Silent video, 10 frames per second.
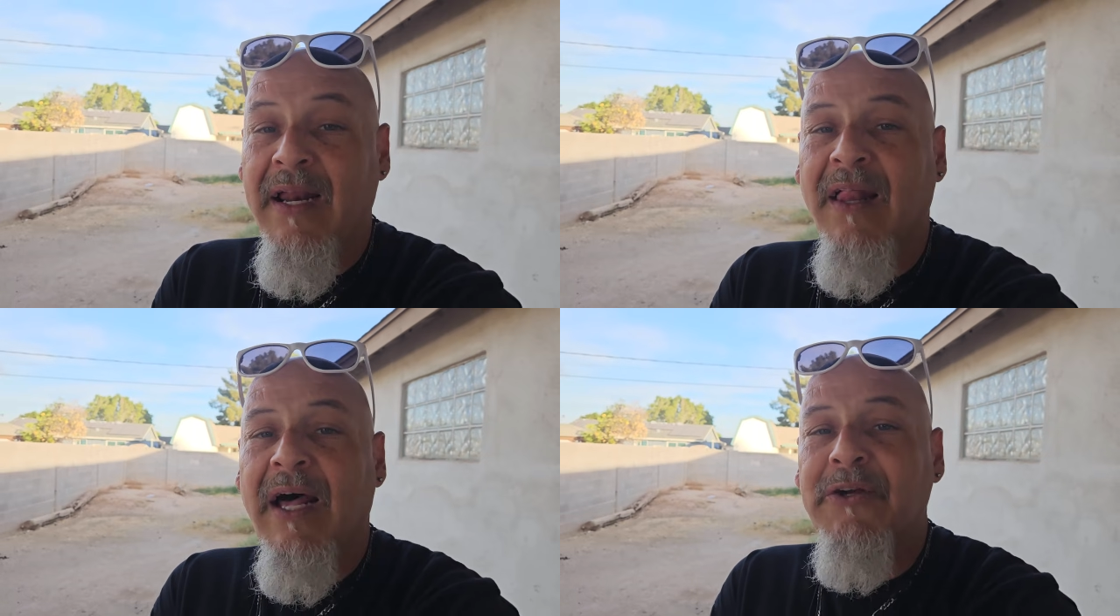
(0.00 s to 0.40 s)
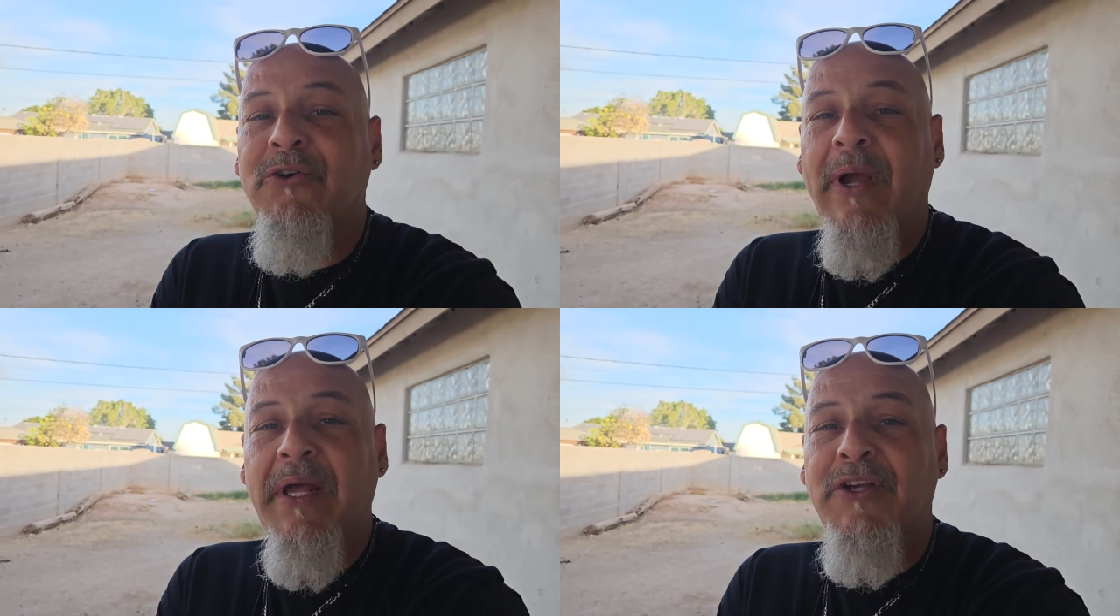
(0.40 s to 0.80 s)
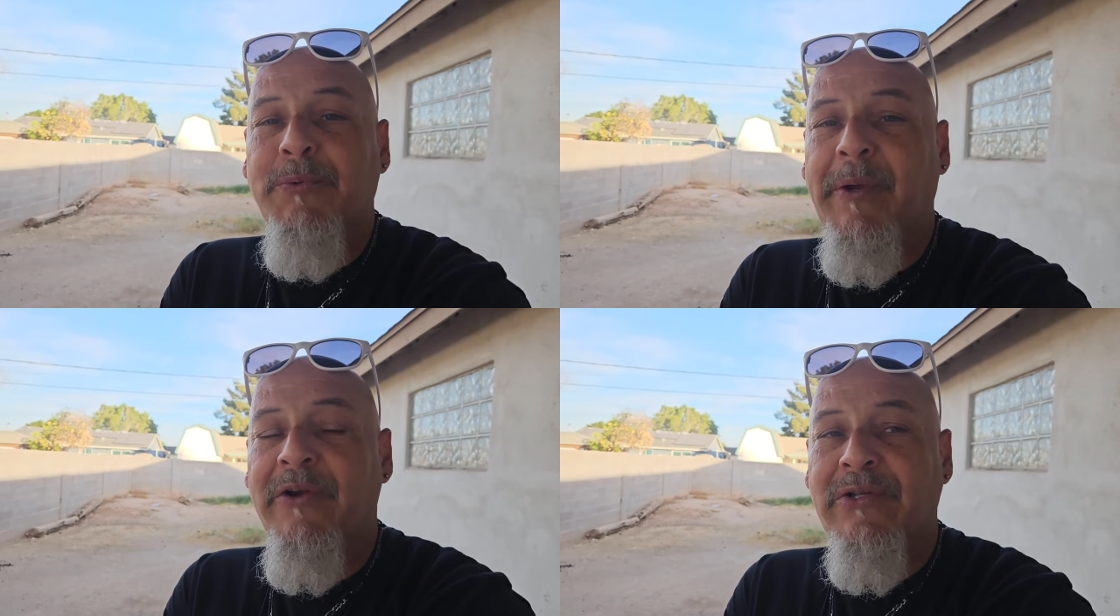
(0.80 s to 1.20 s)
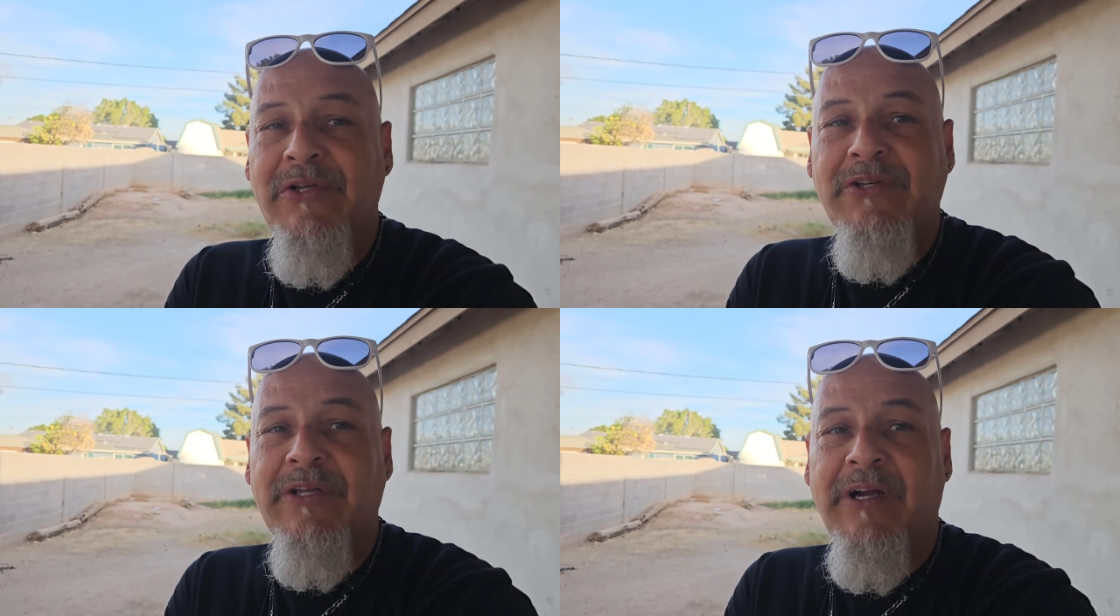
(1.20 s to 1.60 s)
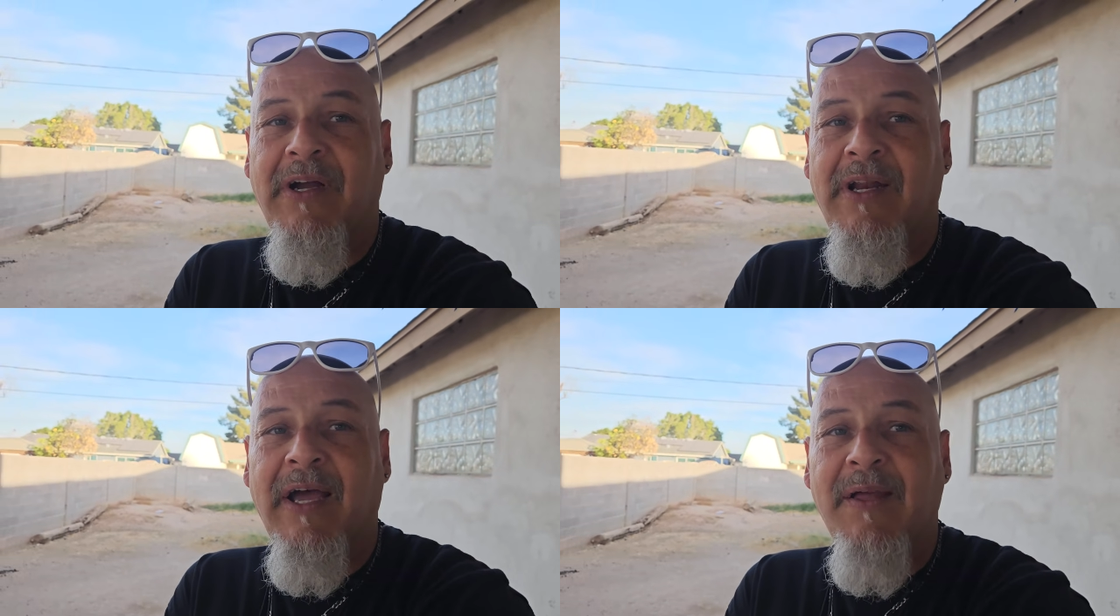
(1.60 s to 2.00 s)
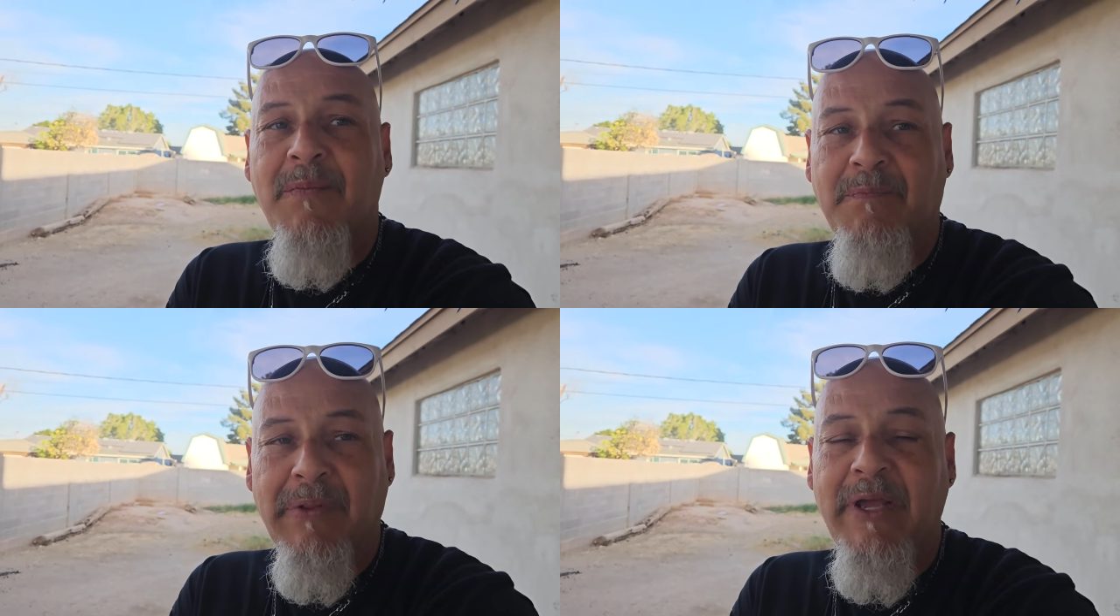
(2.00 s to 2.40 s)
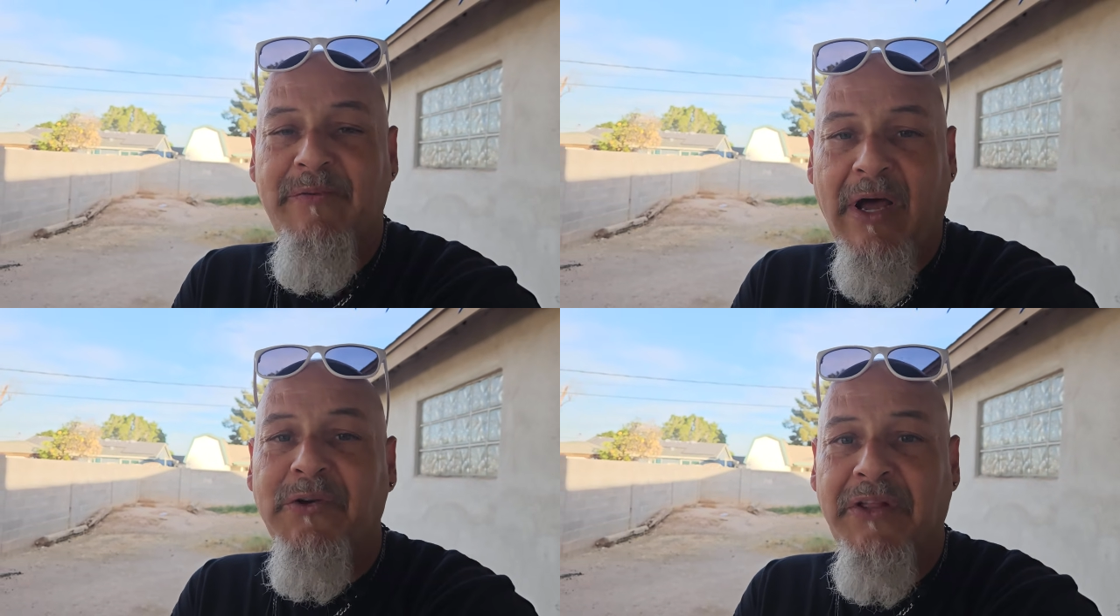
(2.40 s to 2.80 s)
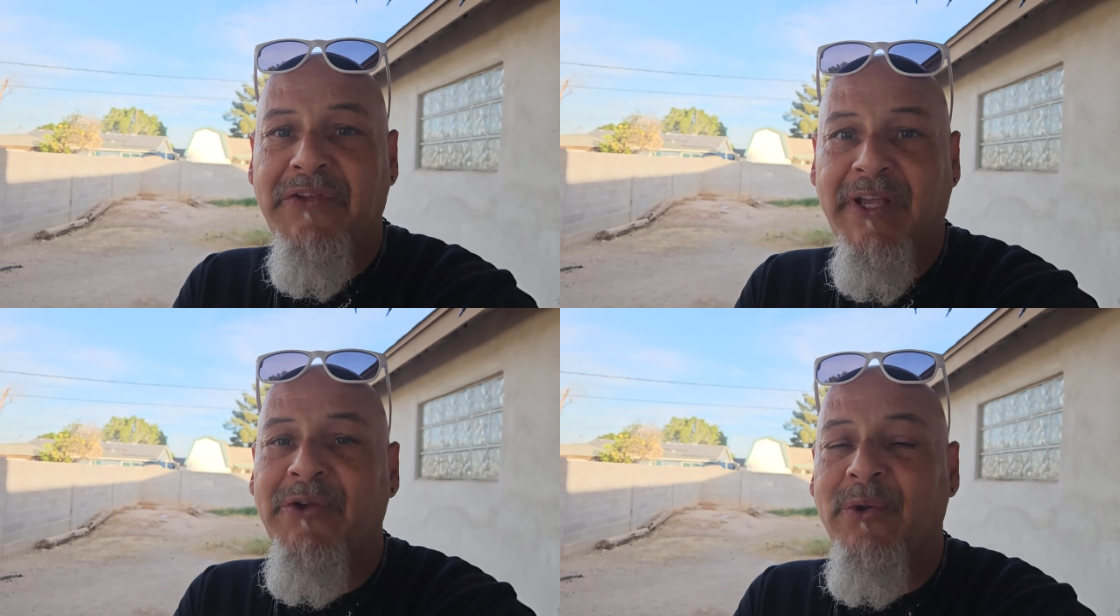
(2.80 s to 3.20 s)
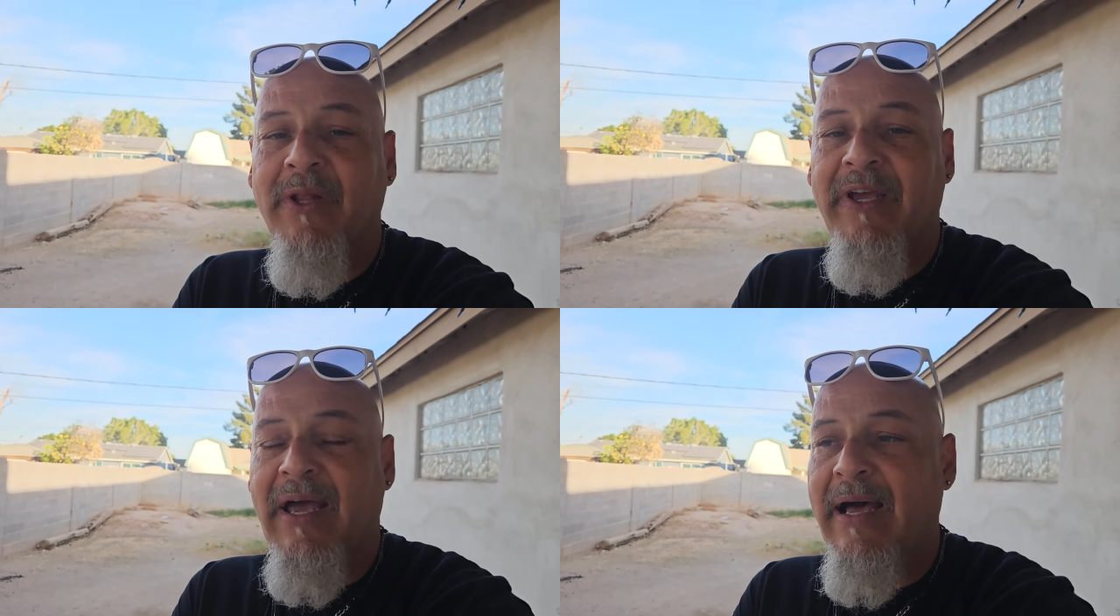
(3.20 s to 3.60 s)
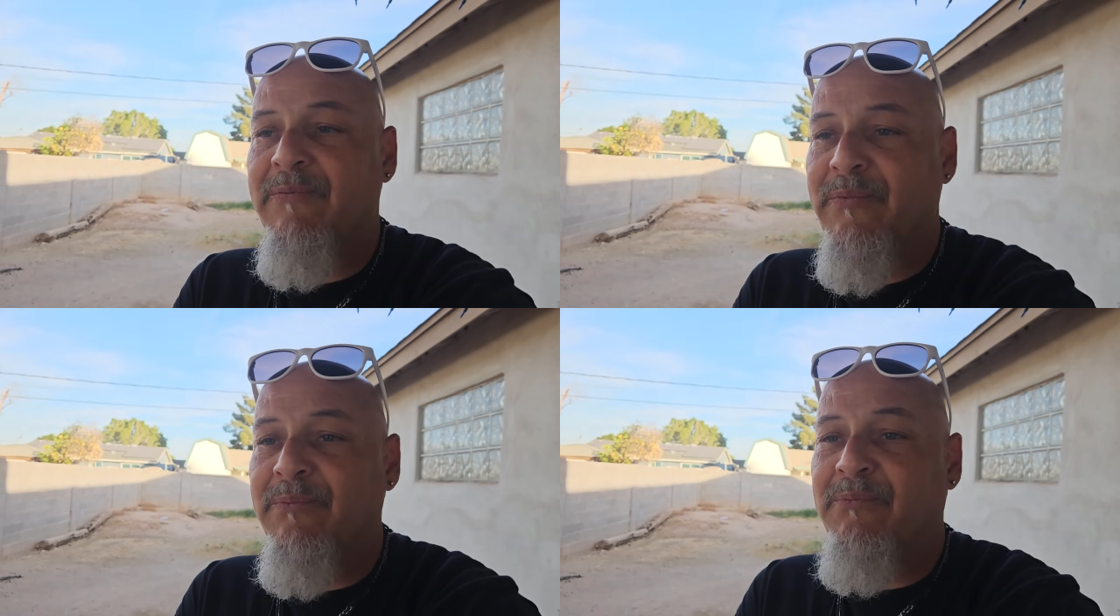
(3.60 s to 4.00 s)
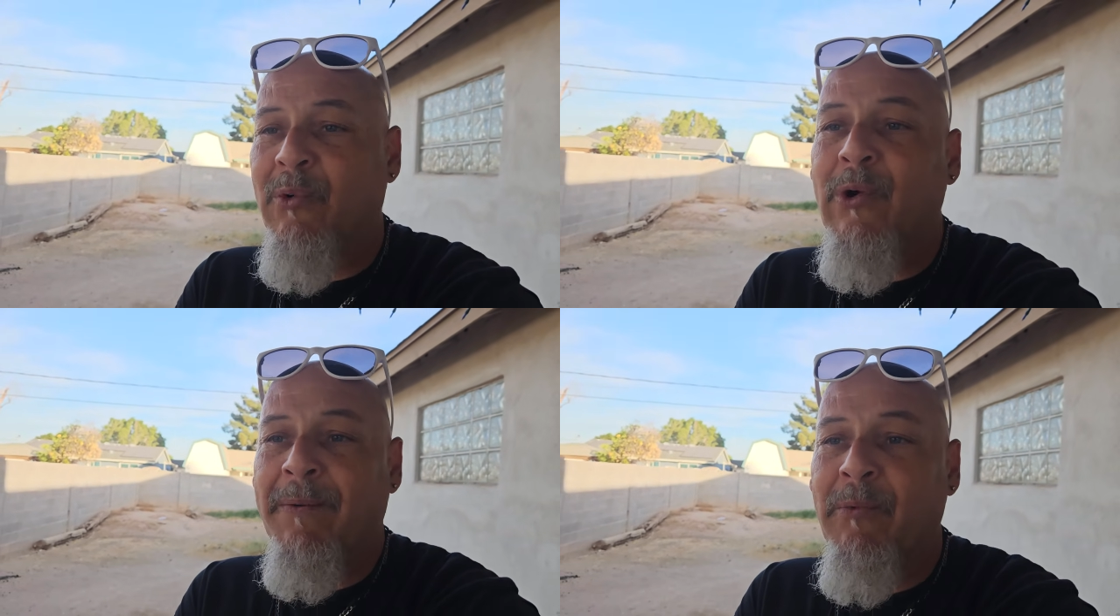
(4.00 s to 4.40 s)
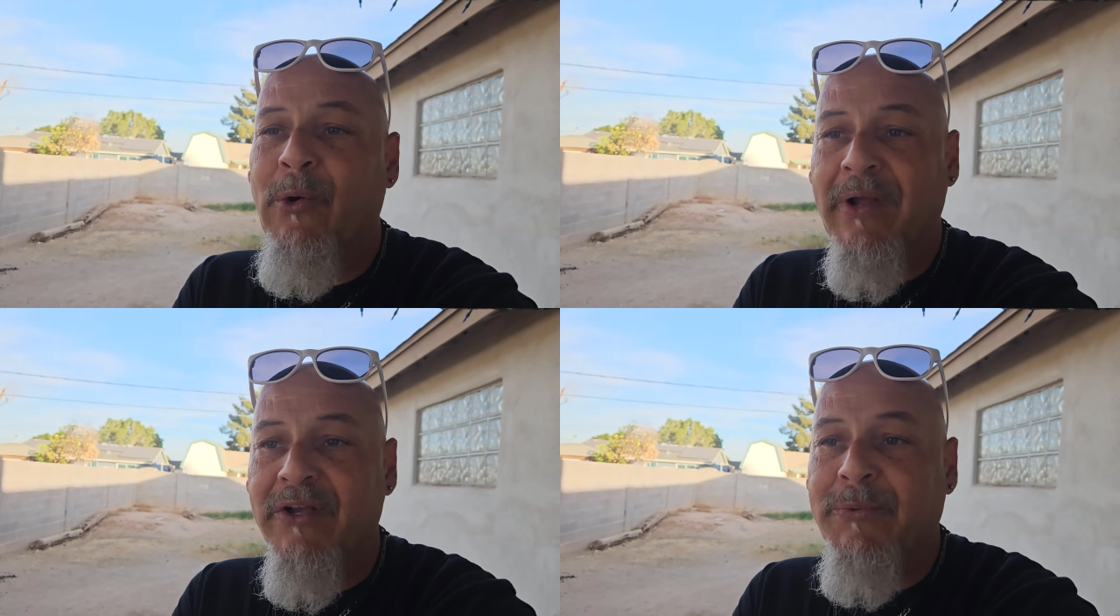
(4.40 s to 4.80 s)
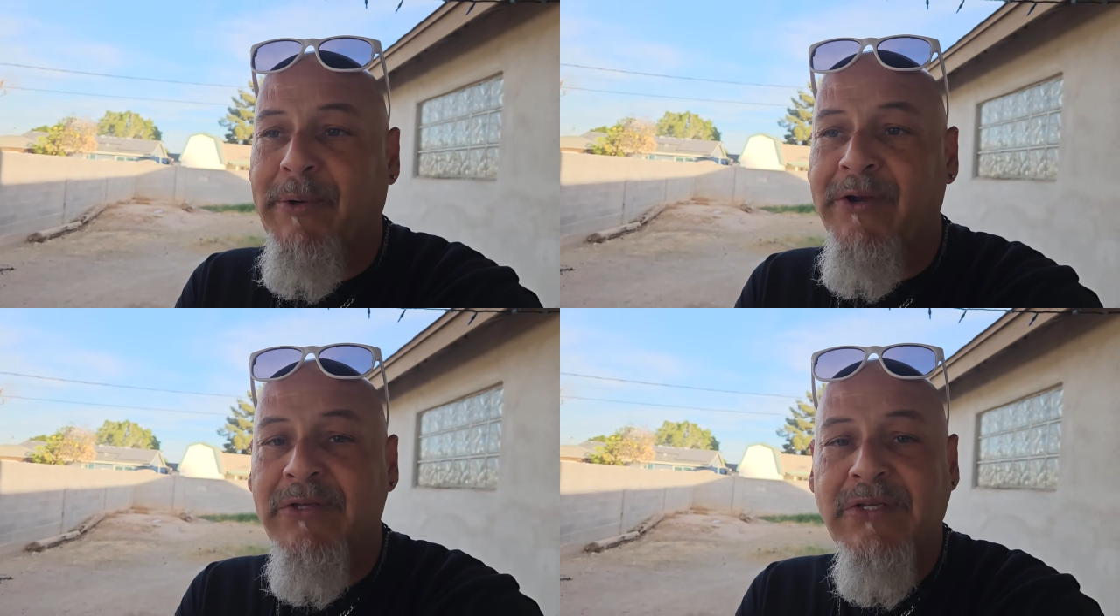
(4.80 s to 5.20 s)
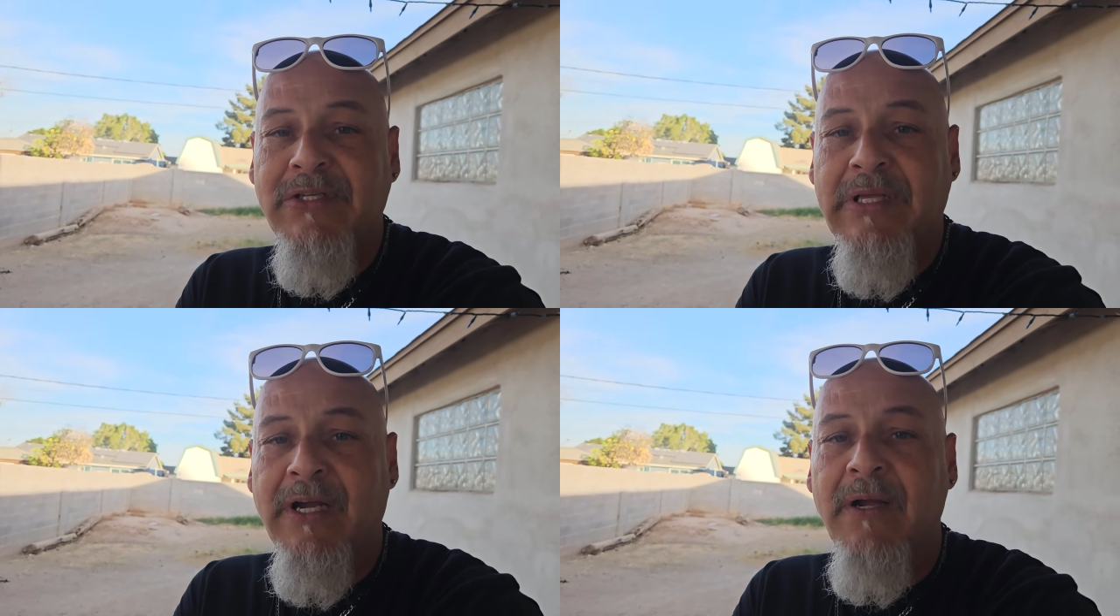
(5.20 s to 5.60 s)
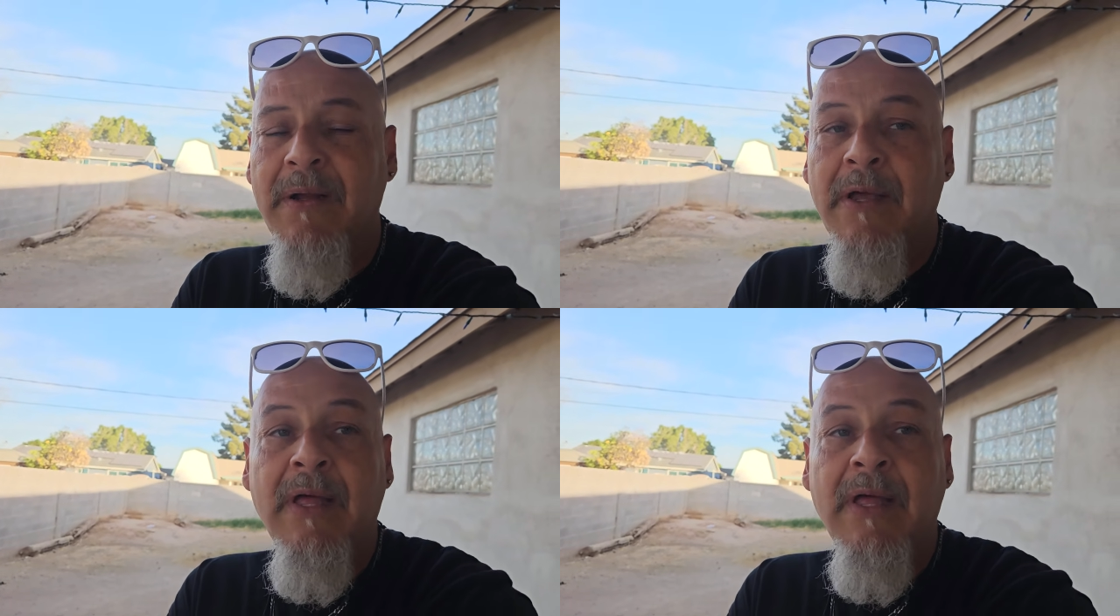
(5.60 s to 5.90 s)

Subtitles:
a lot of great experiences there, and I believe I'll continually have more and more experiences there.